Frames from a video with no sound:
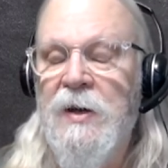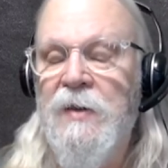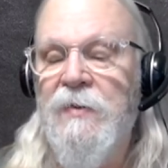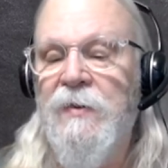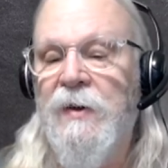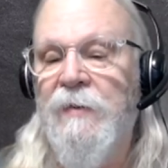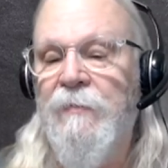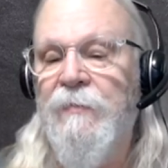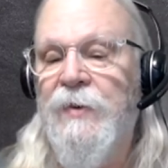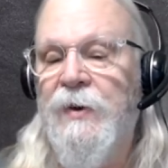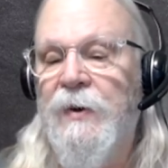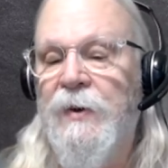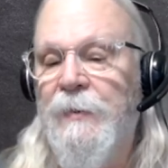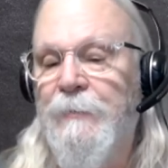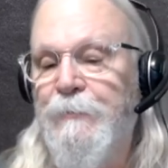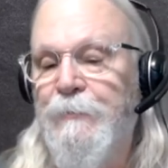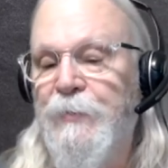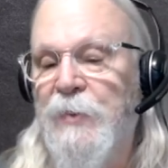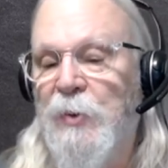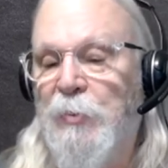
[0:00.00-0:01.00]
the
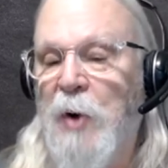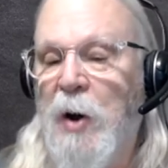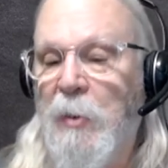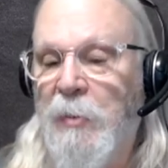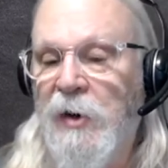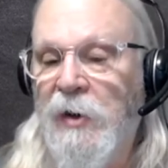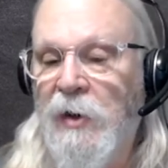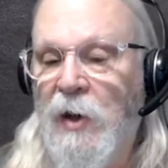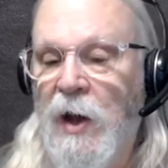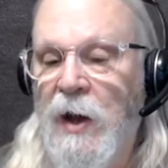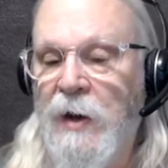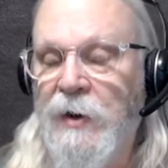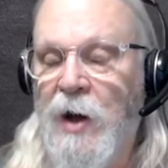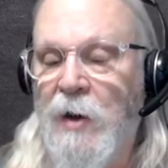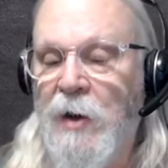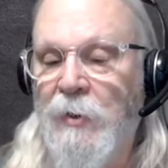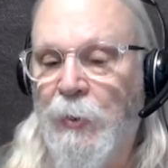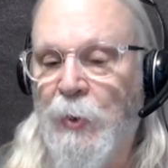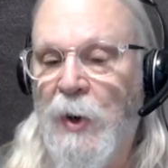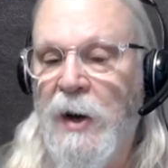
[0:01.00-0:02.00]
property line
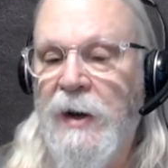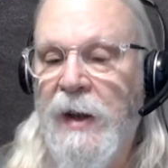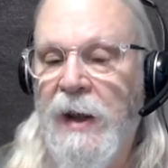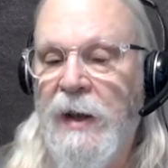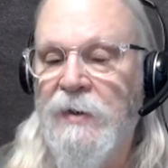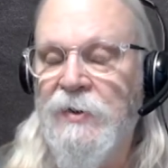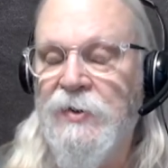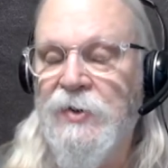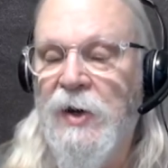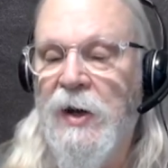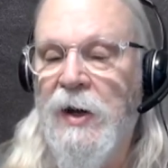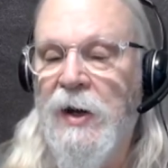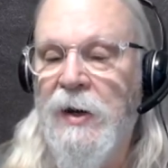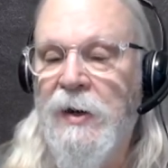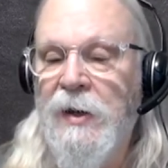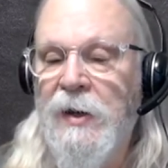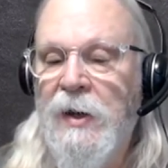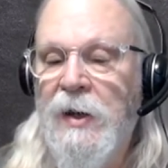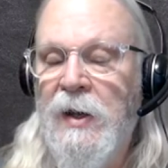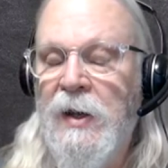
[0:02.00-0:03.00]
on the right hand
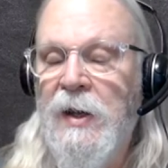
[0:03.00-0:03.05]
side